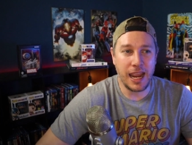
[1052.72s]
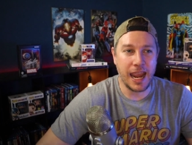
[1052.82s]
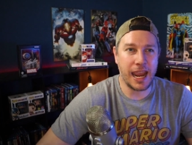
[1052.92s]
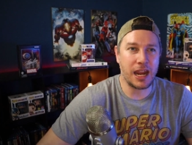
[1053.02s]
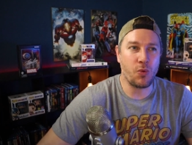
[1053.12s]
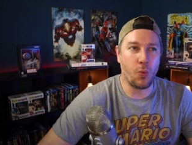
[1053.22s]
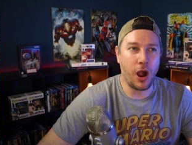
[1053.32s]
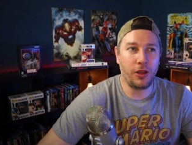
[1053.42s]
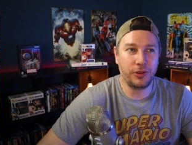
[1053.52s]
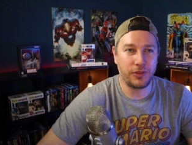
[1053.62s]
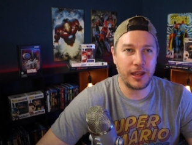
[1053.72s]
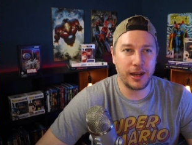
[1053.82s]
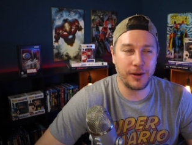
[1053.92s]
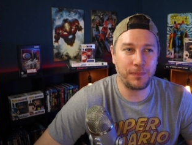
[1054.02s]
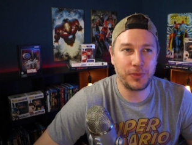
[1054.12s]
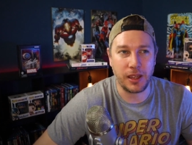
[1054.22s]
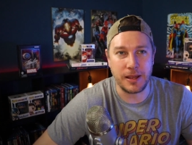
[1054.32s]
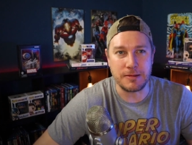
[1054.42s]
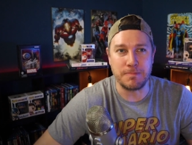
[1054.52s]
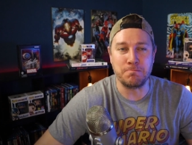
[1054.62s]
And while they're there,
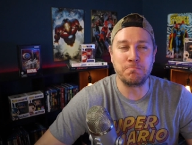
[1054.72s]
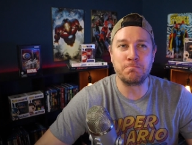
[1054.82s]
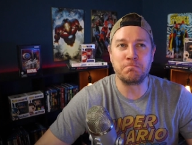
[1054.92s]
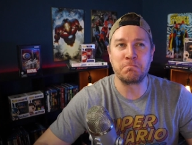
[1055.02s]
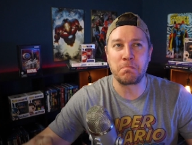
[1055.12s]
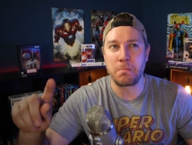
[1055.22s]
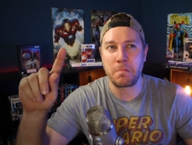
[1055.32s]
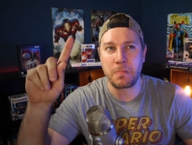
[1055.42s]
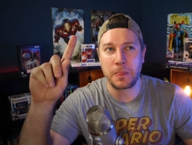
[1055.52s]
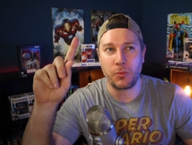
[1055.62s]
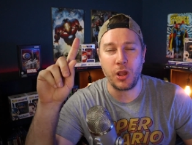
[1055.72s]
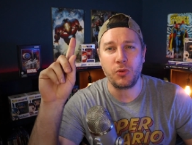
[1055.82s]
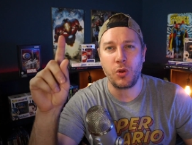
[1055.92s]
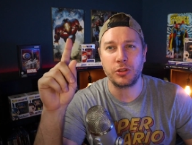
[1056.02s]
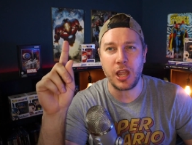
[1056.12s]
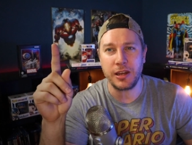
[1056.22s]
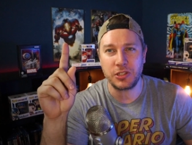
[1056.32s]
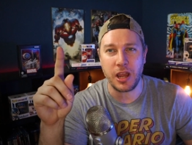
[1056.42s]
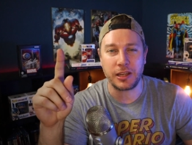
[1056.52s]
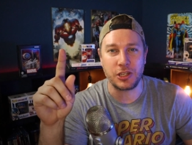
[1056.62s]
um, while while
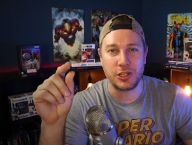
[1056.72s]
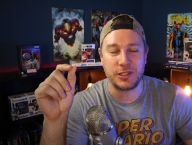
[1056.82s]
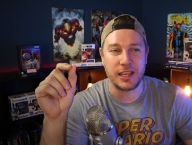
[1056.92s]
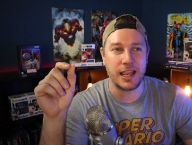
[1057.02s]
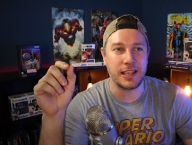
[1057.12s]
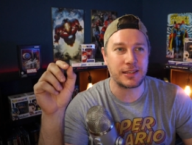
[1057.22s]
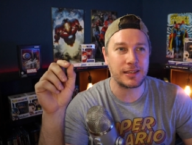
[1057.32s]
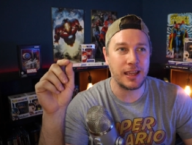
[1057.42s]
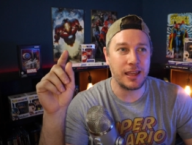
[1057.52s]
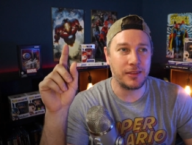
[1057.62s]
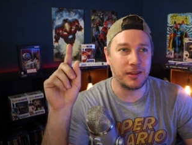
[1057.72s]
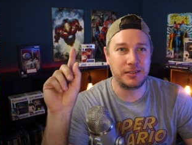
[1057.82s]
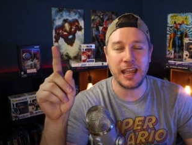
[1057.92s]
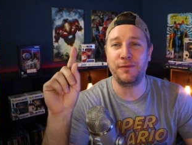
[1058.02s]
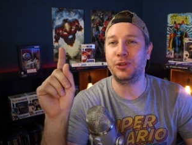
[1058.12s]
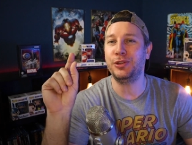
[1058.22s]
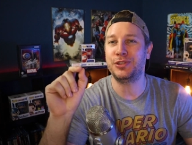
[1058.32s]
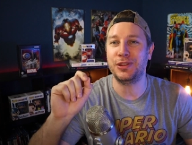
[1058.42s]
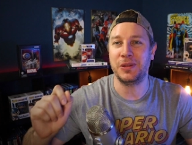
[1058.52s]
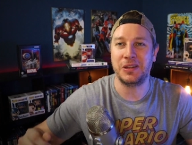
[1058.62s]
Dottie's talking, she says. The devil
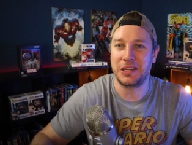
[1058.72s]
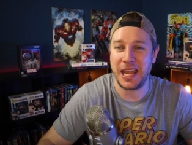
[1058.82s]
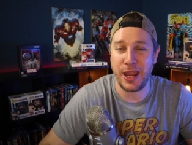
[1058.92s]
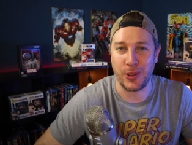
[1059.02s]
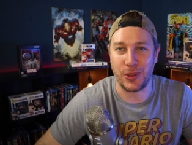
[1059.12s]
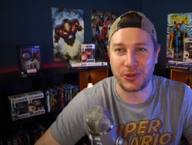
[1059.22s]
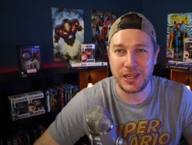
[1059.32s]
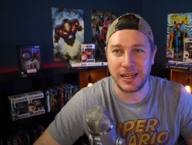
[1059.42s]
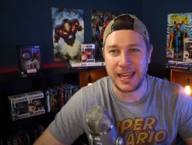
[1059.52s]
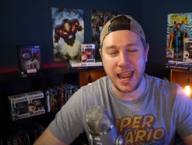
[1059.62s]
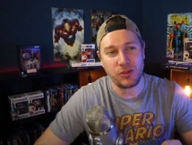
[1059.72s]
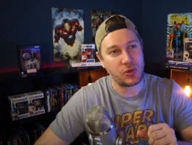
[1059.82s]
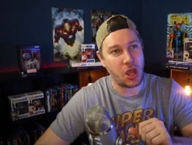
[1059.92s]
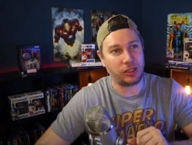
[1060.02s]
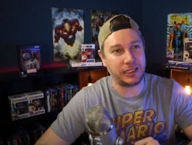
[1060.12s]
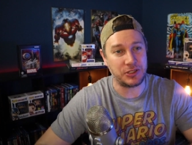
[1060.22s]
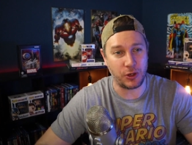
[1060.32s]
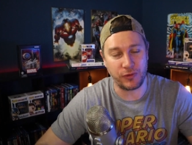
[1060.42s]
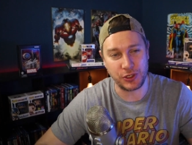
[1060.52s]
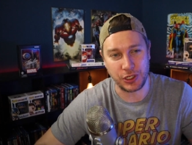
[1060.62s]
is in the details, and Kathryn Hahn leans
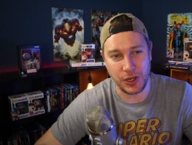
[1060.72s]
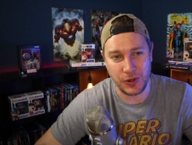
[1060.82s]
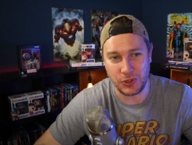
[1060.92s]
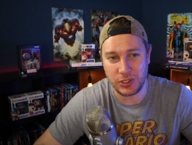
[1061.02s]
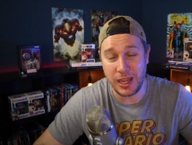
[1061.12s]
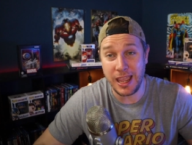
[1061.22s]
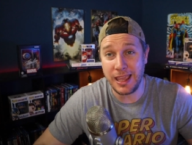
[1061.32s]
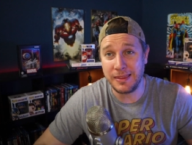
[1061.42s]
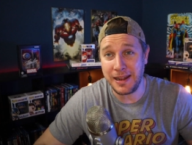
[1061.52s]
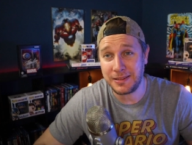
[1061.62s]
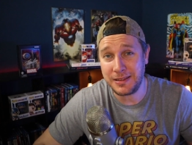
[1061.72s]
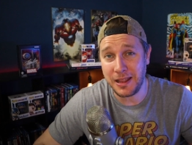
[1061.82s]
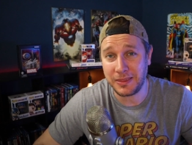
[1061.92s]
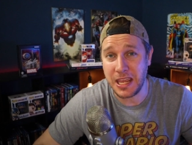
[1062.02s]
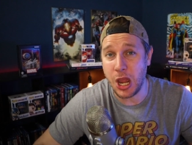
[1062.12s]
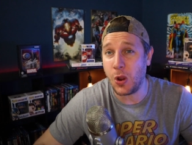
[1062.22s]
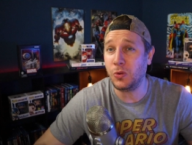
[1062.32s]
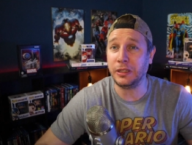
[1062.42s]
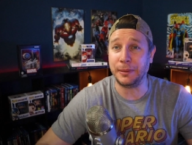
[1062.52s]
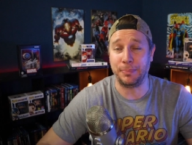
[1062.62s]
over and she goes, That's not the
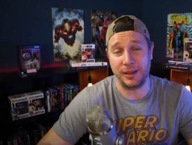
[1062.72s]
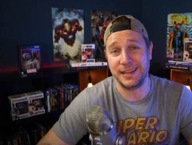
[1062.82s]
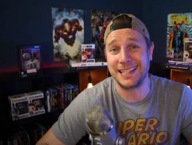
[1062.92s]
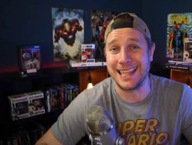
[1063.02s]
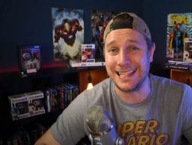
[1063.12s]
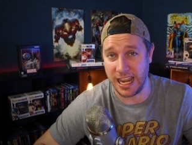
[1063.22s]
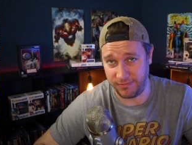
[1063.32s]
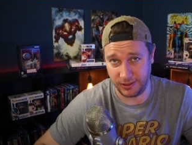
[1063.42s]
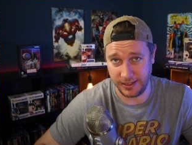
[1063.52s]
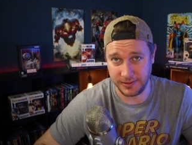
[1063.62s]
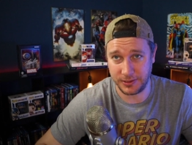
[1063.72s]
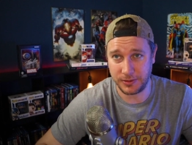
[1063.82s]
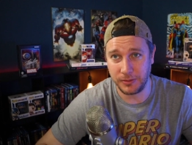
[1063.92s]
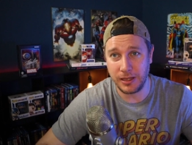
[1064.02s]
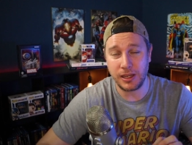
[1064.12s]
only place the devil is